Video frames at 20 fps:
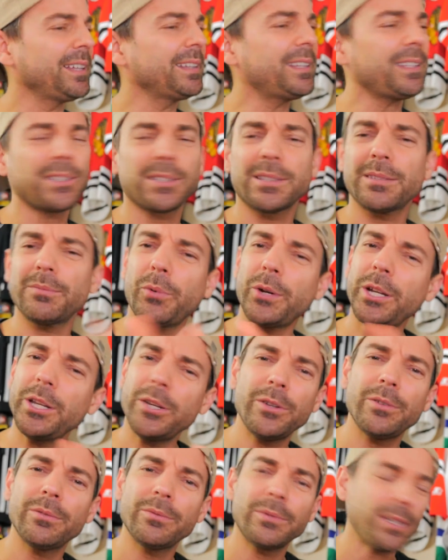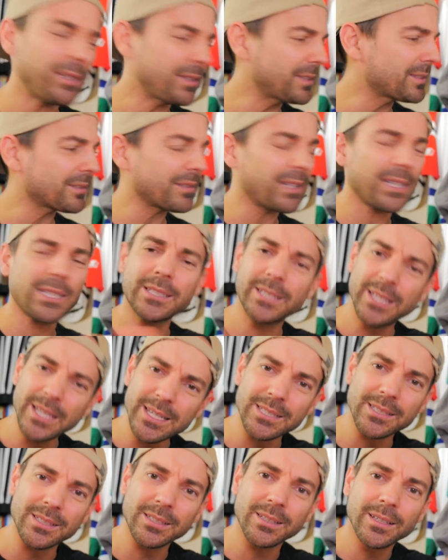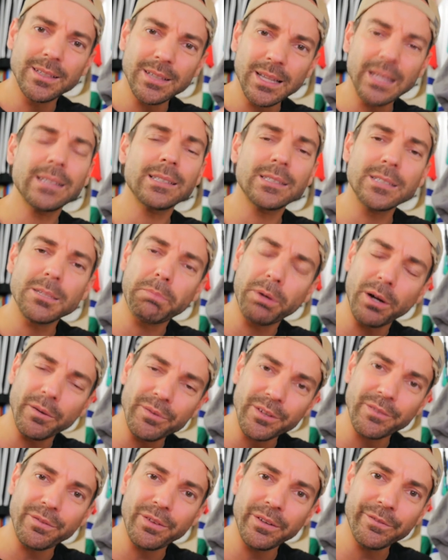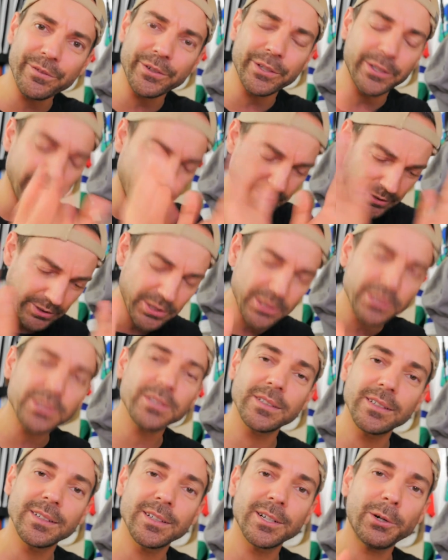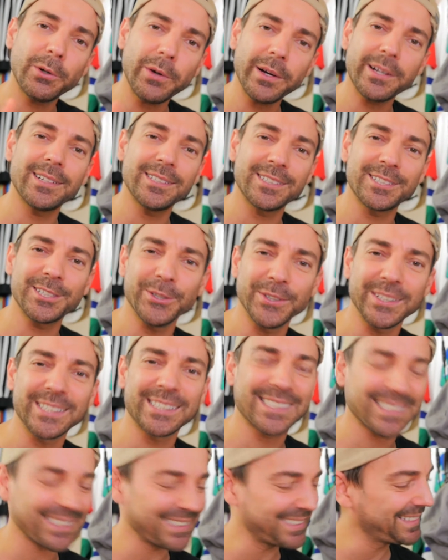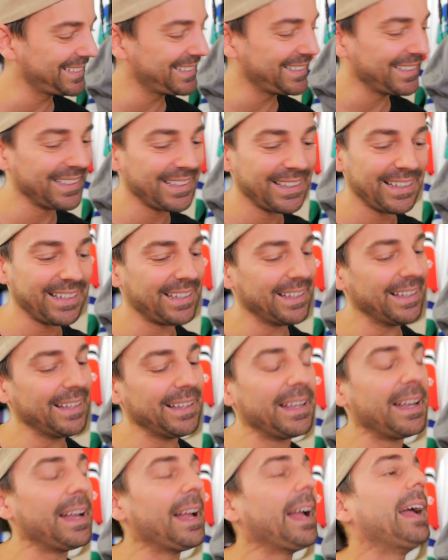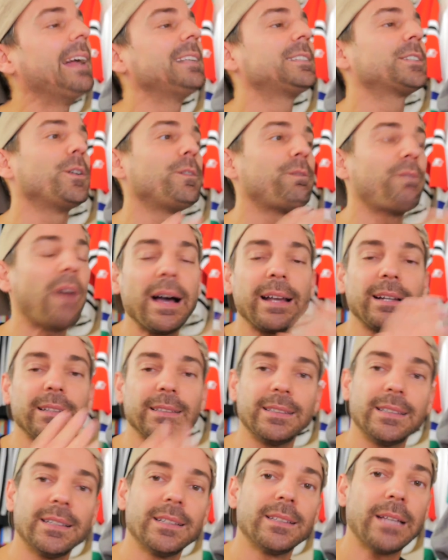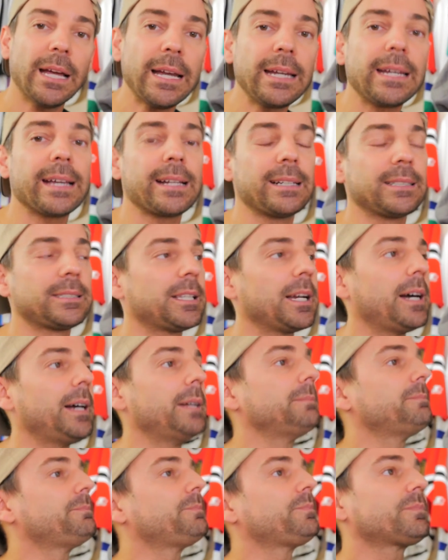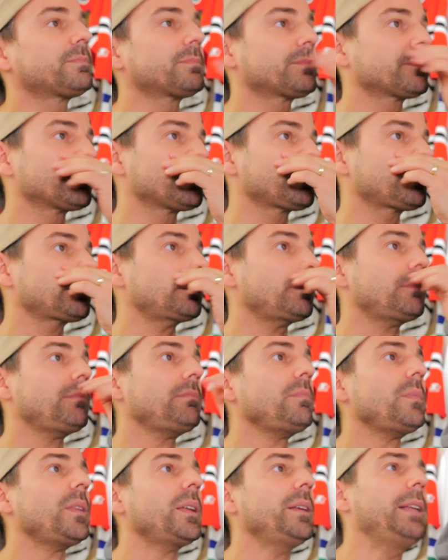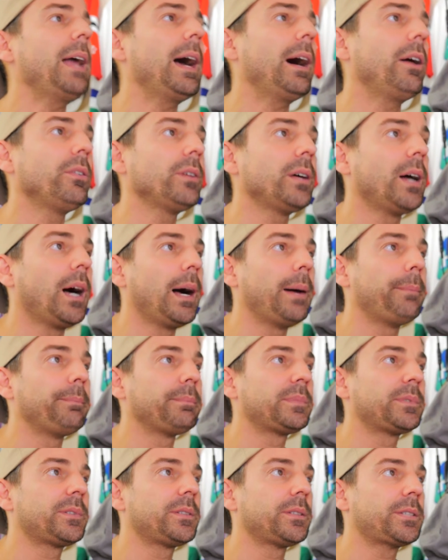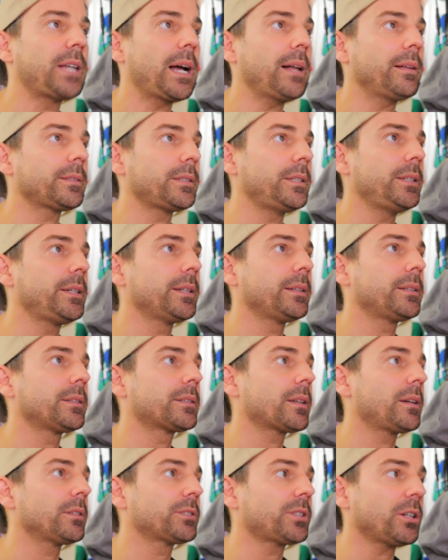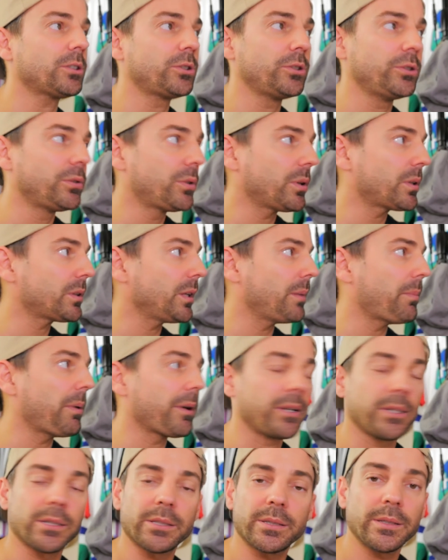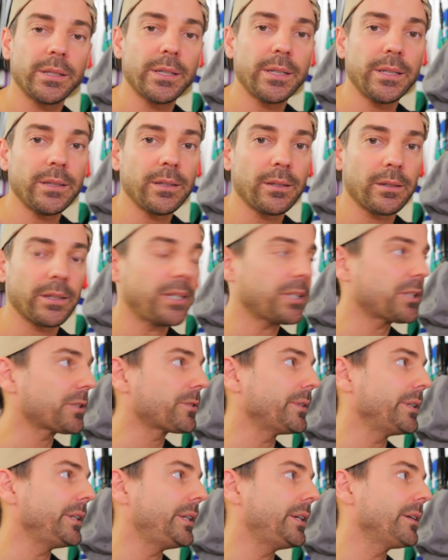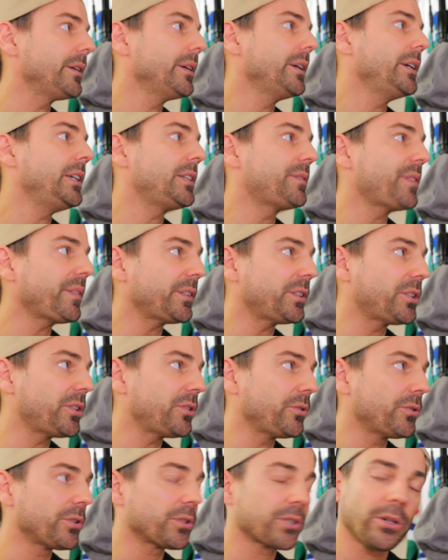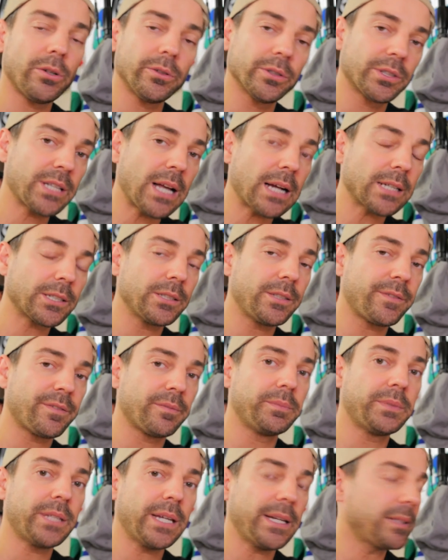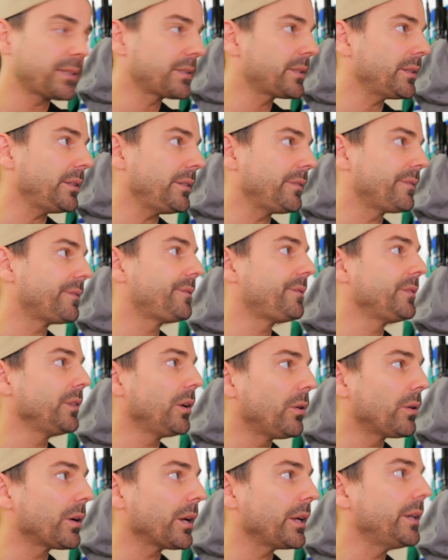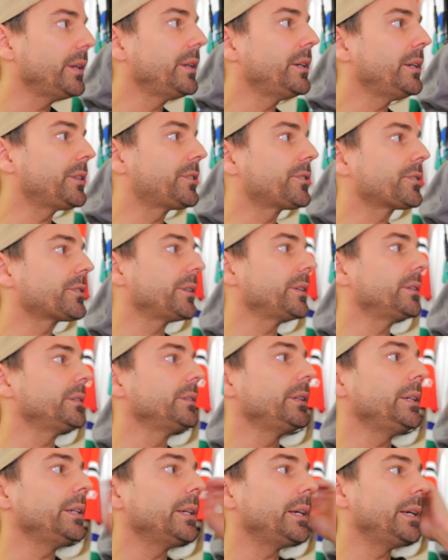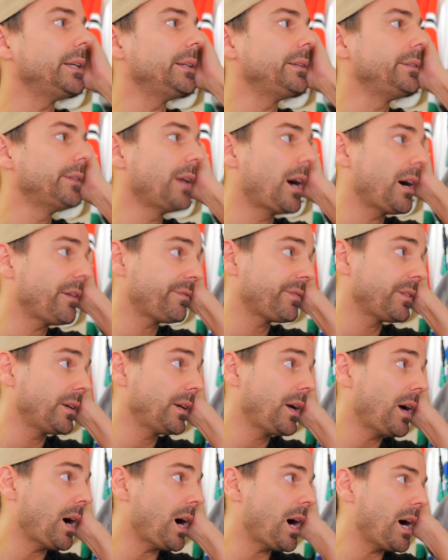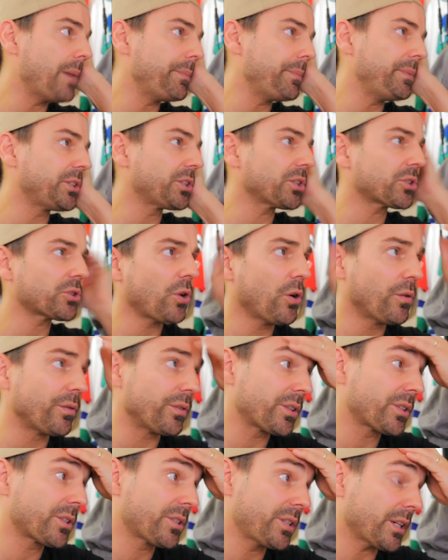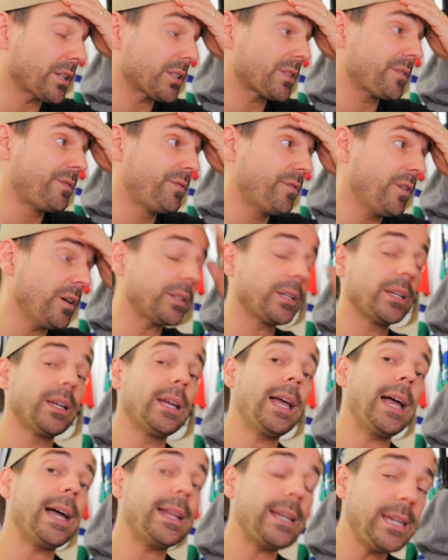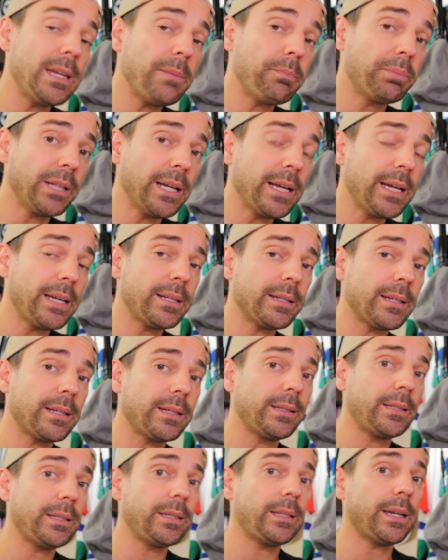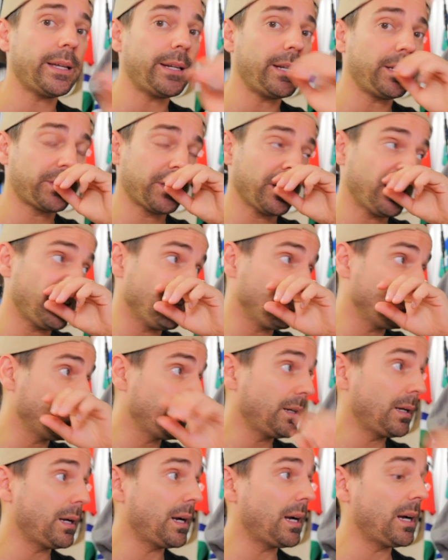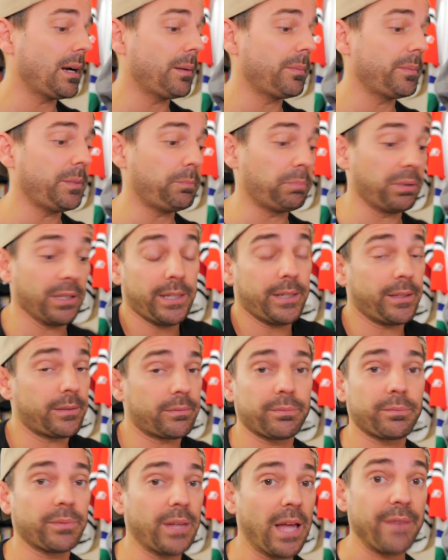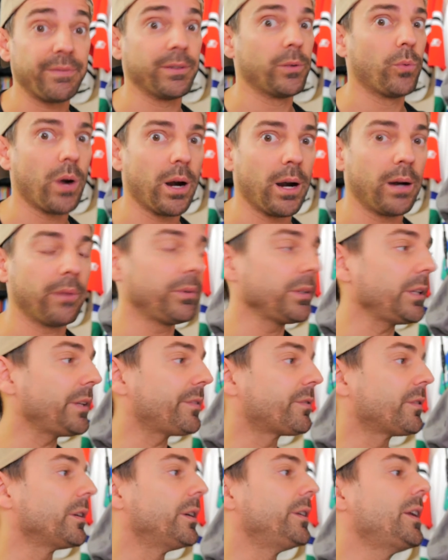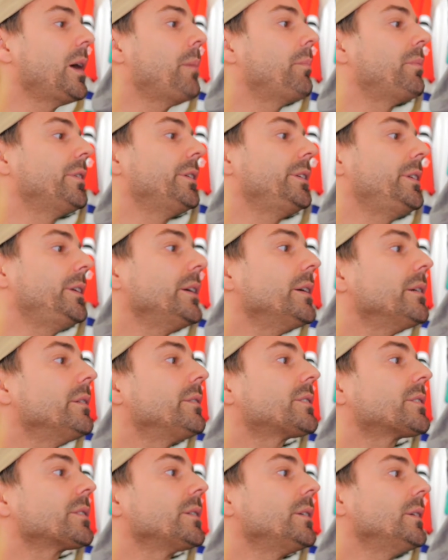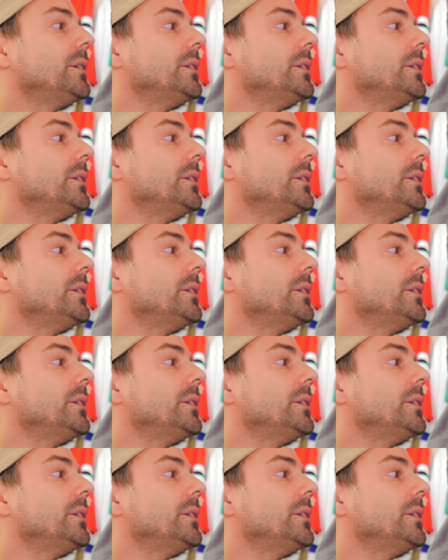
that's, what do you, it's this, this, this is a perfect fit for you. Just go out and do it. And so finally, they get it done. Now, um, Dallas Eakins. I'll talk to you quickly about his little history here. He's 52 years old. He's actually from Dade City, Florida, interestingly enough. Um, he's just over six foot, and he played in the NHL. Um, he played everywhere, really, for a number of years.